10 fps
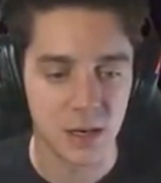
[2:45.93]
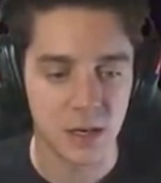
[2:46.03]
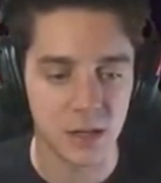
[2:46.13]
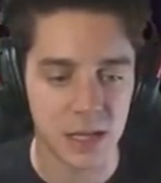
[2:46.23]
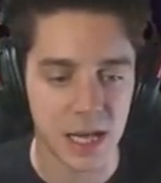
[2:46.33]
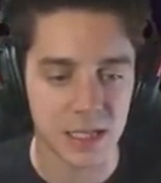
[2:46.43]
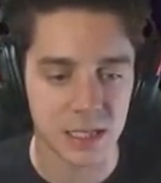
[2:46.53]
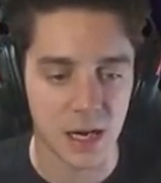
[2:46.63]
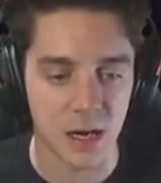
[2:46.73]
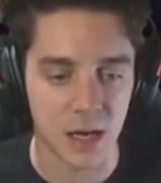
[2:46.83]
No thanks,
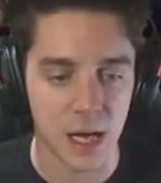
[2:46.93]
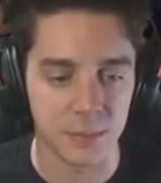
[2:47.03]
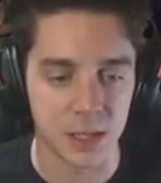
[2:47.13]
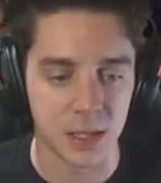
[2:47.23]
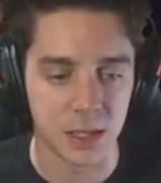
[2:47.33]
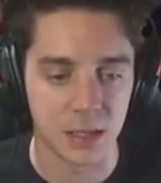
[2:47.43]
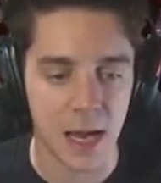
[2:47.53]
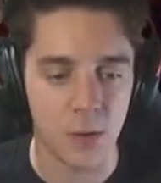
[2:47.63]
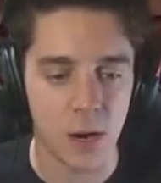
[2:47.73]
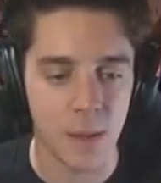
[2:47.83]
dog. I'm good. I
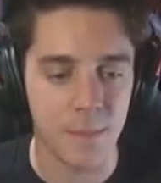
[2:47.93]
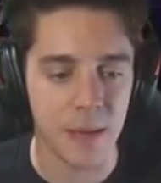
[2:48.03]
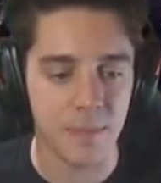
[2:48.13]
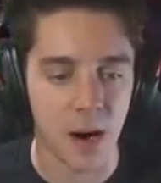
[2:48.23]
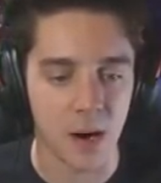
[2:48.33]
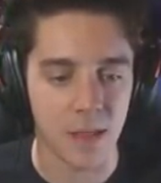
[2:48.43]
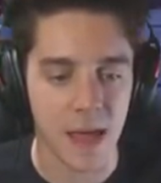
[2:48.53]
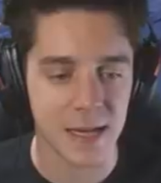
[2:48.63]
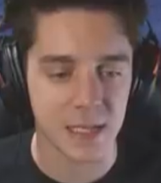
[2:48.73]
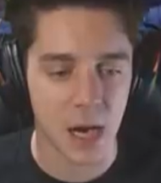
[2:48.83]
don't want to be part of
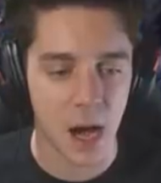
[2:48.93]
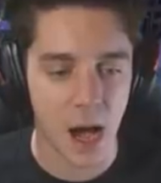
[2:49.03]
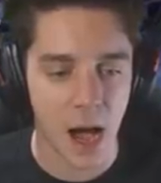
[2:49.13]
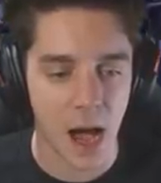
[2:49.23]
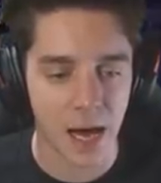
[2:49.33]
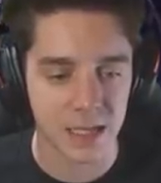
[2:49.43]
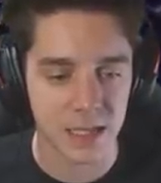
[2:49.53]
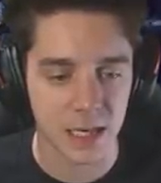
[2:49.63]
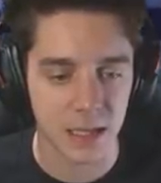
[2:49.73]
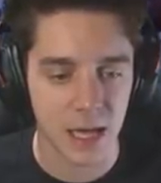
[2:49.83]
that toxic